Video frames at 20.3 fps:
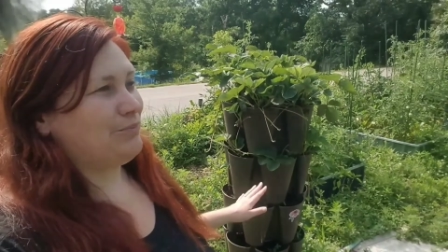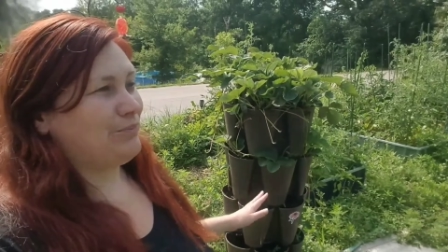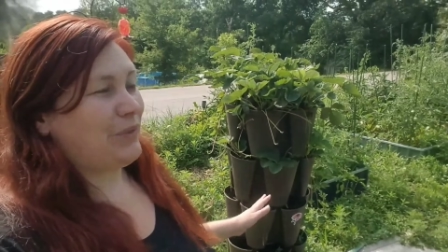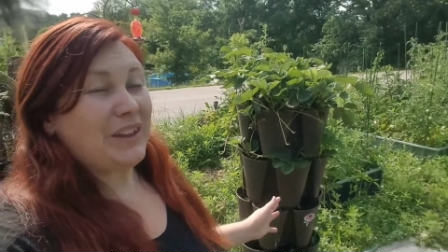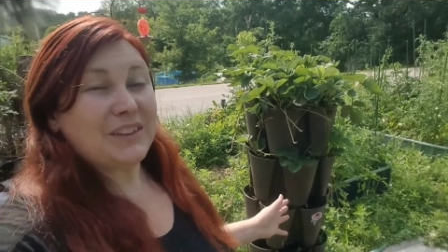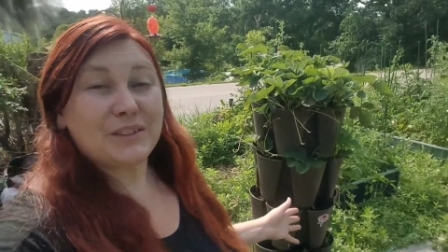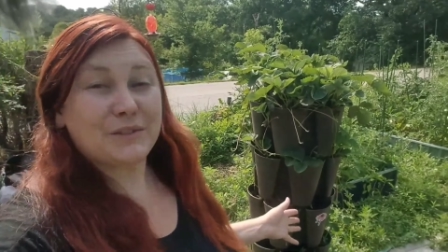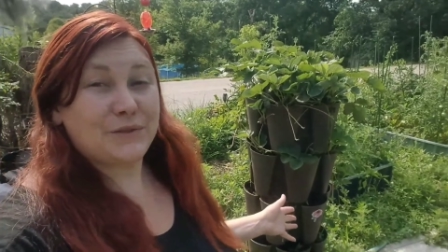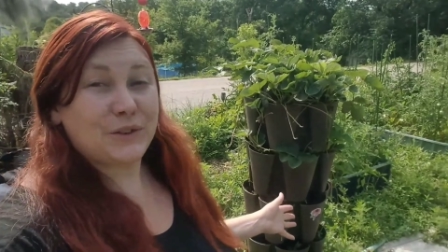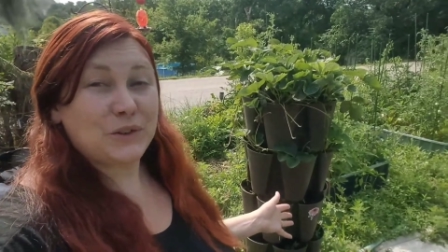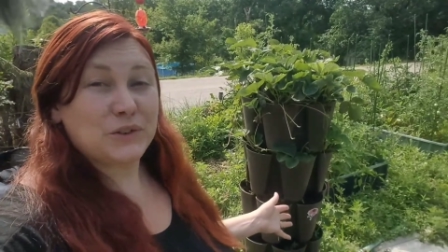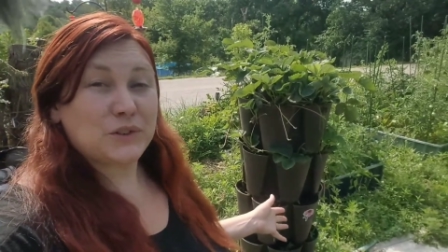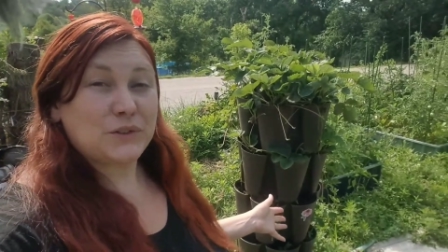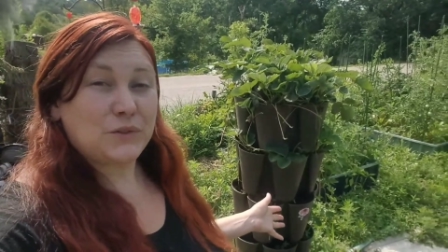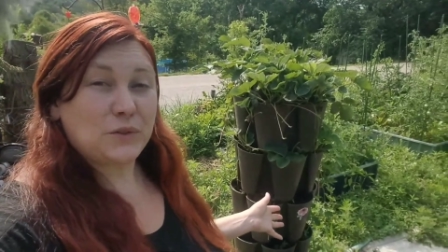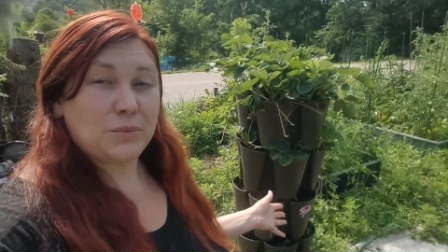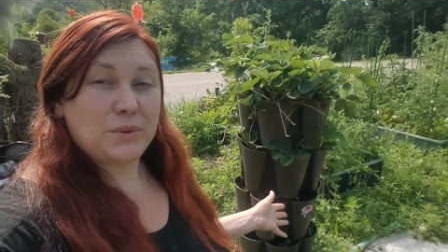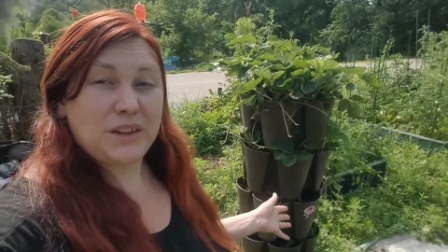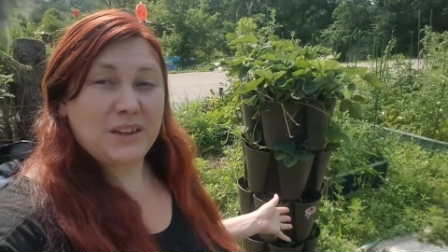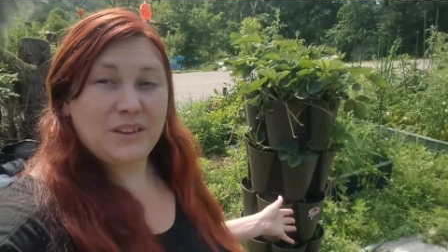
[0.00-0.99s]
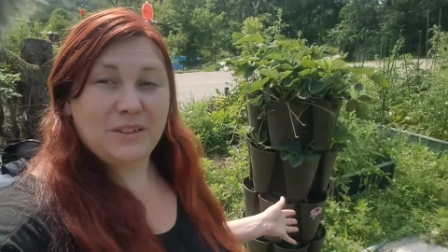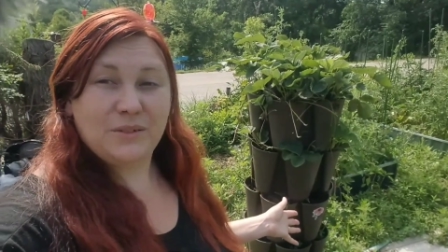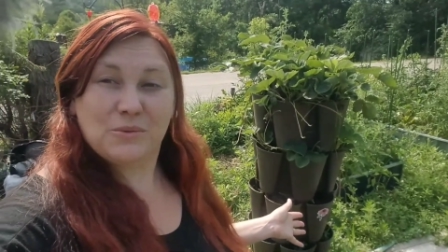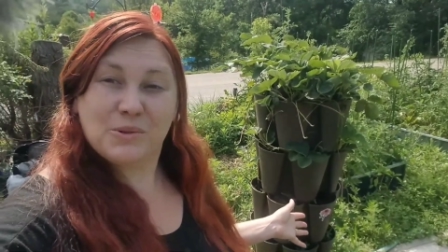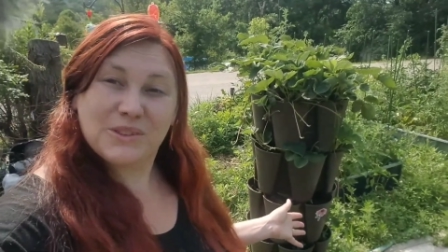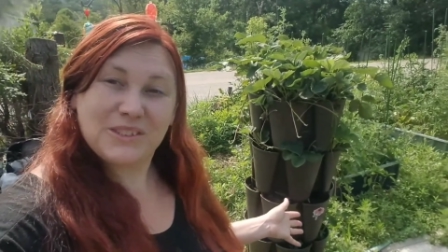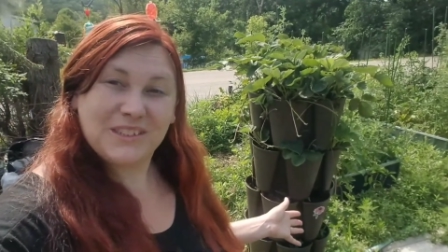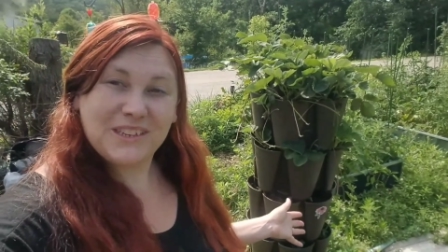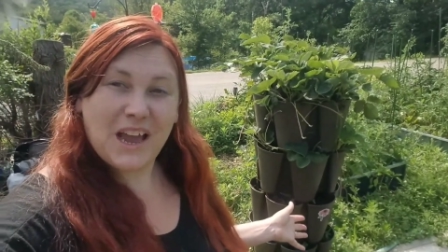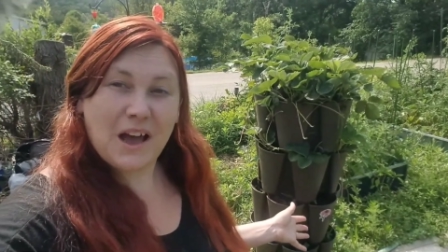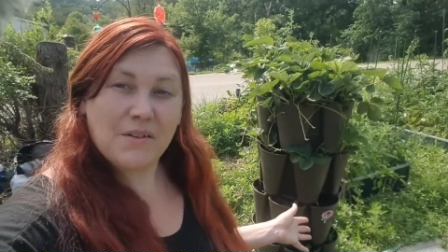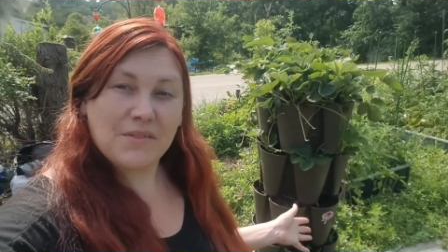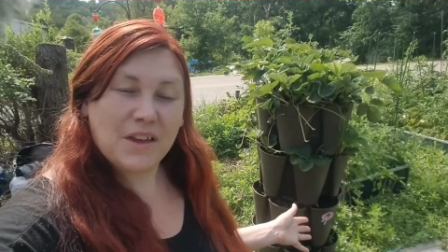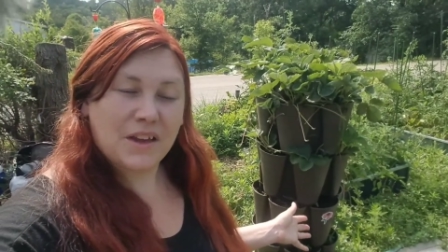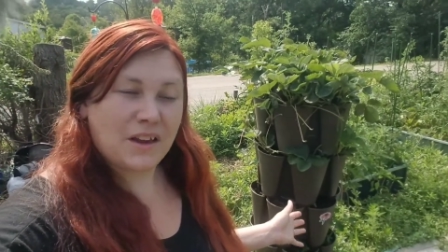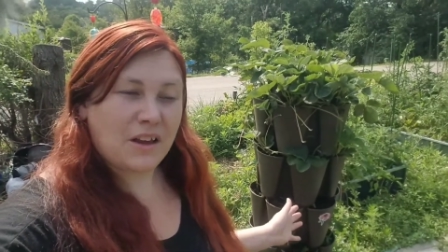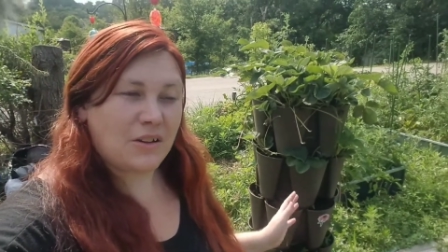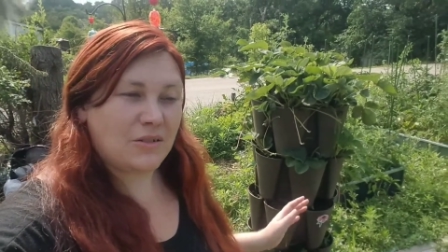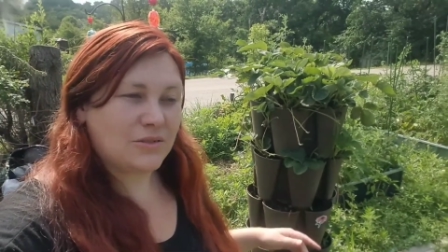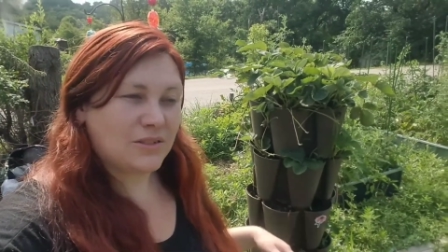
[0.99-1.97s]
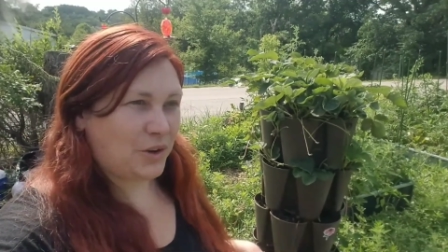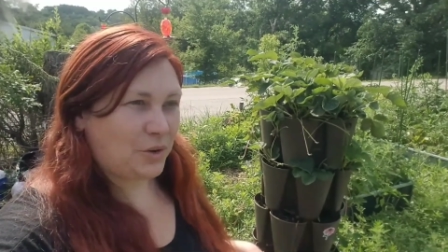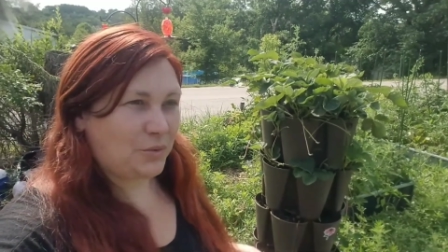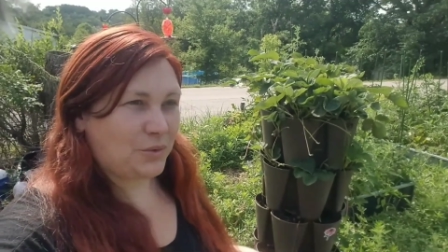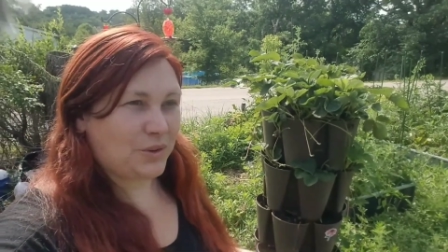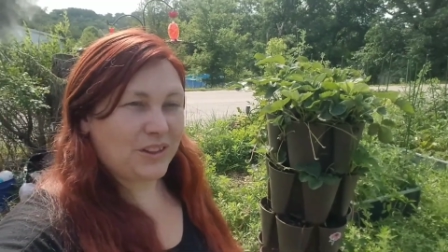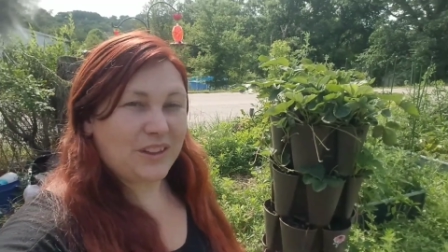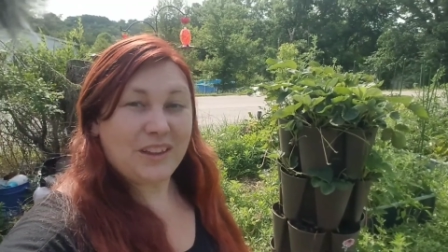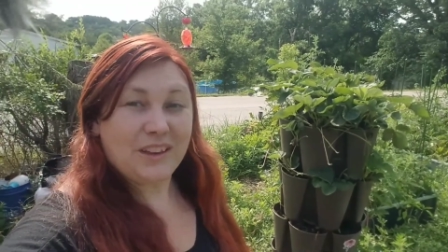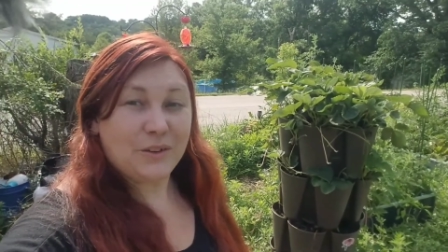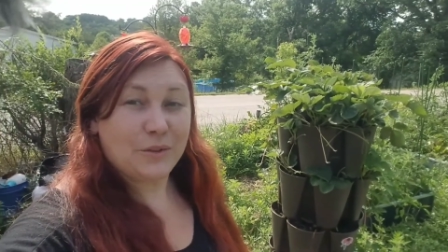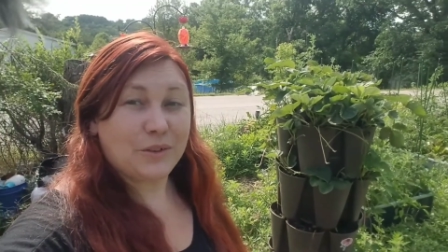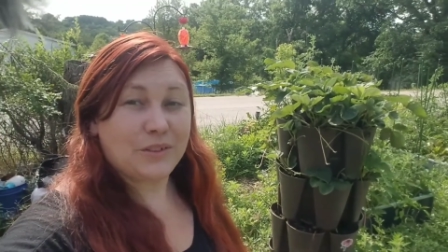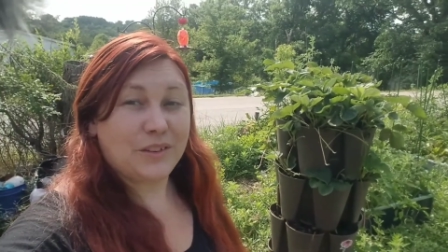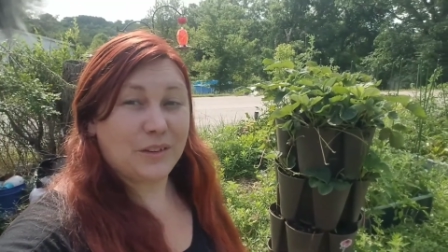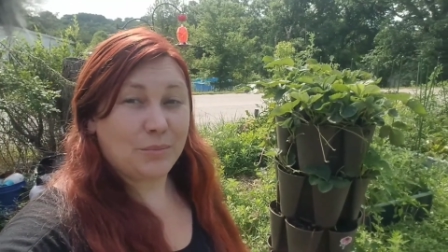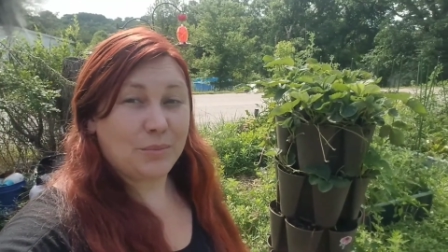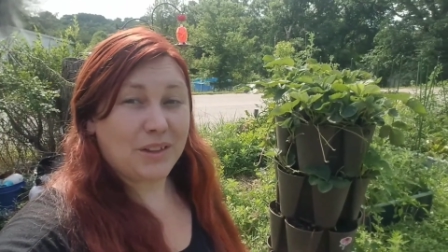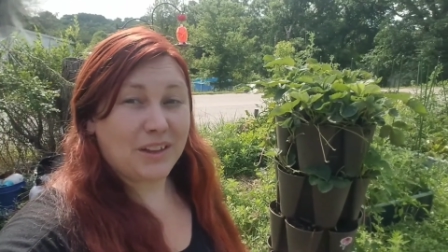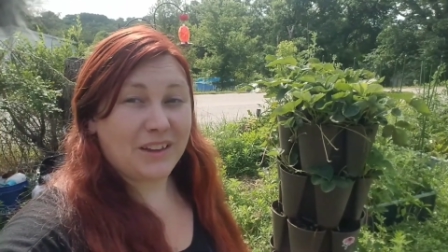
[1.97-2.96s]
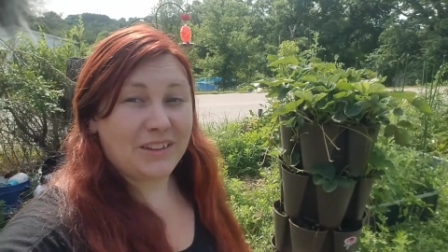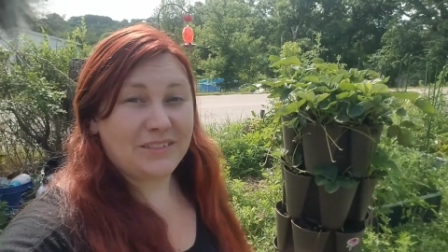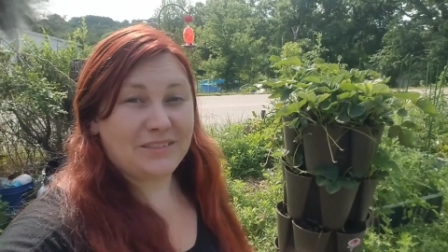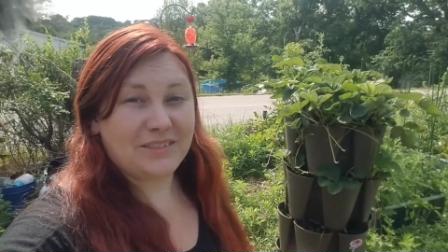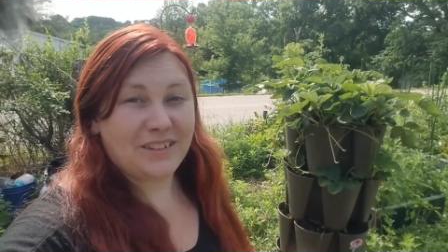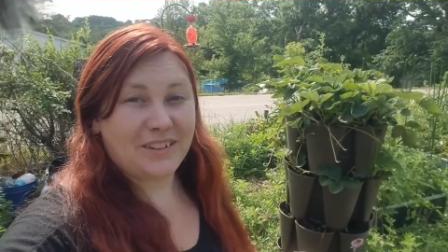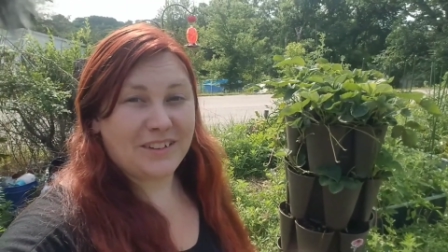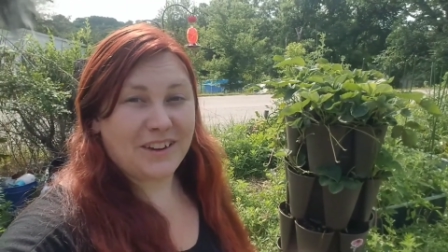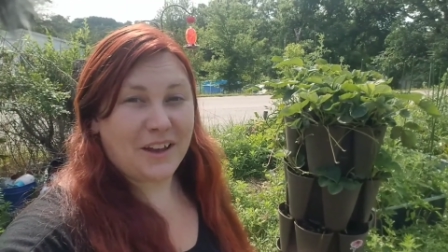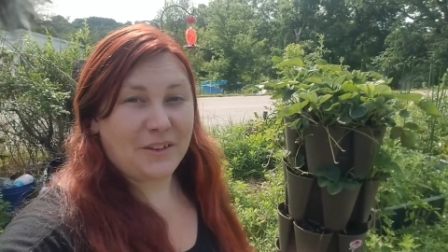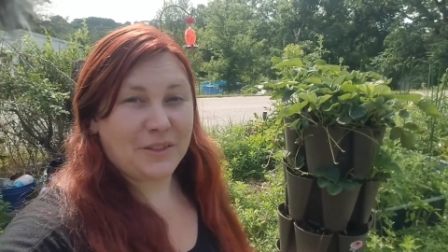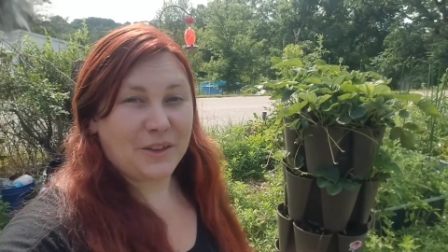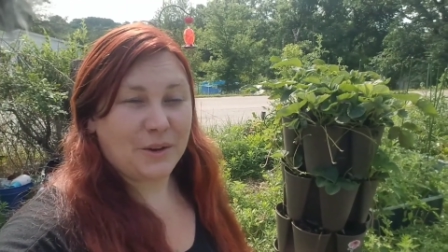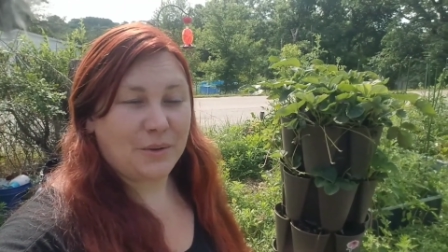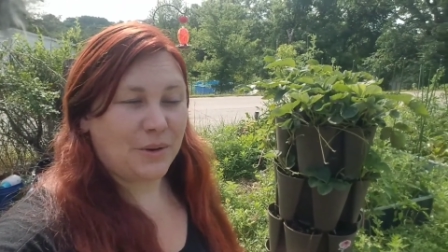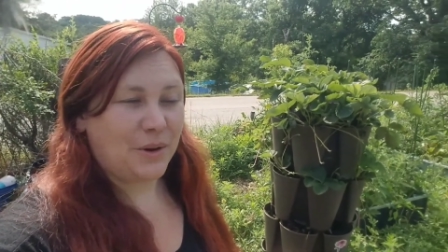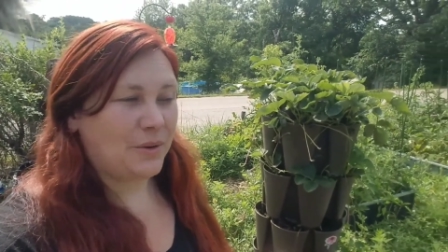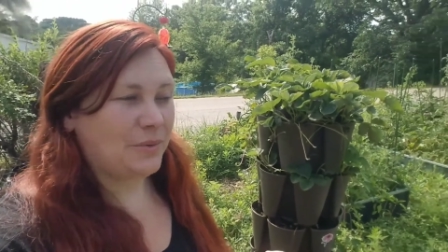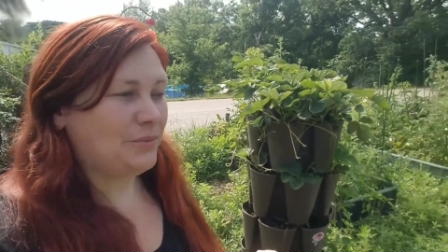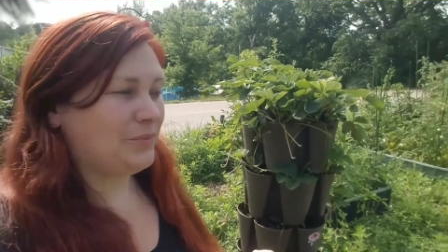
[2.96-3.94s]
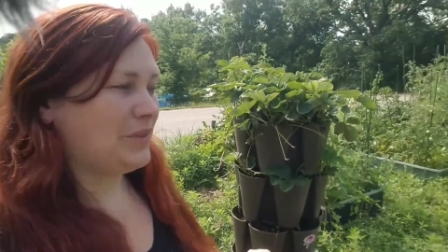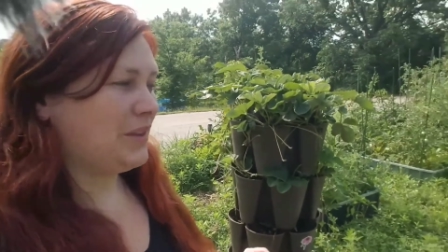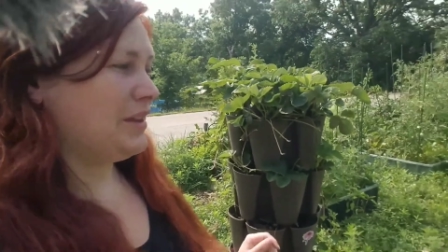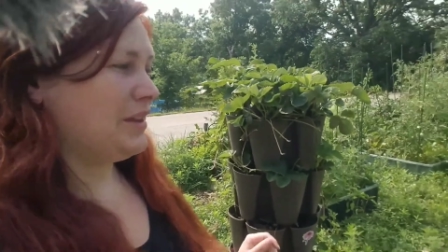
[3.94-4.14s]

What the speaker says: That's a first for me. We'll see how that goes. They're a really interesting plant on how they grow.